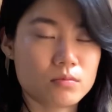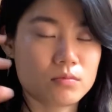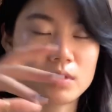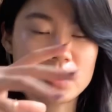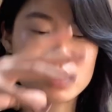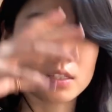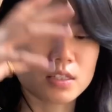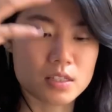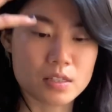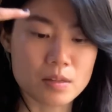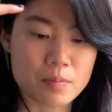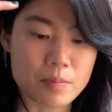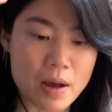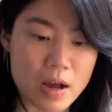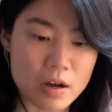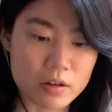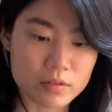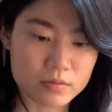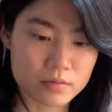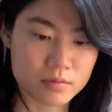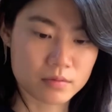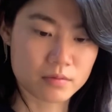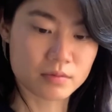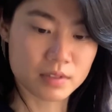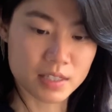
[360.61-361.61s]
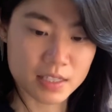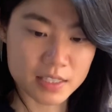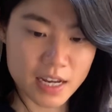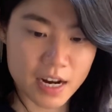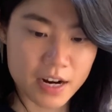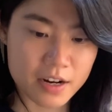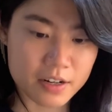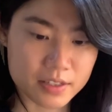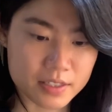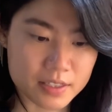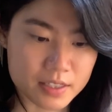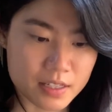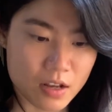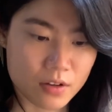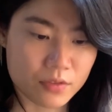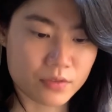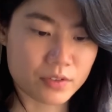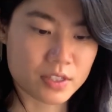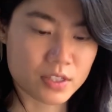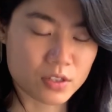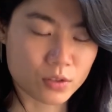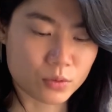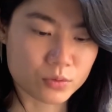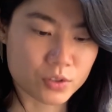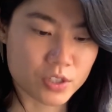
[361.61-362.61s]
It's about desire itself,
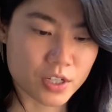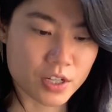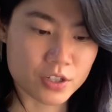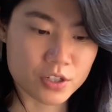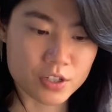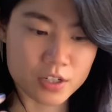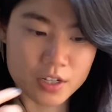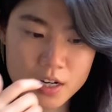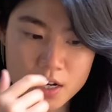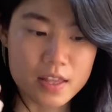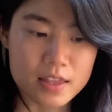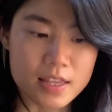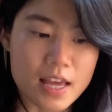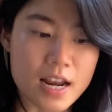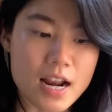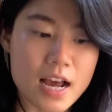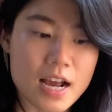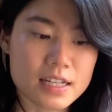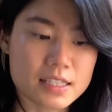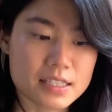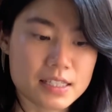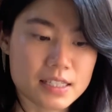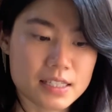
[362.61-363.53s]
its own gender. Then I had to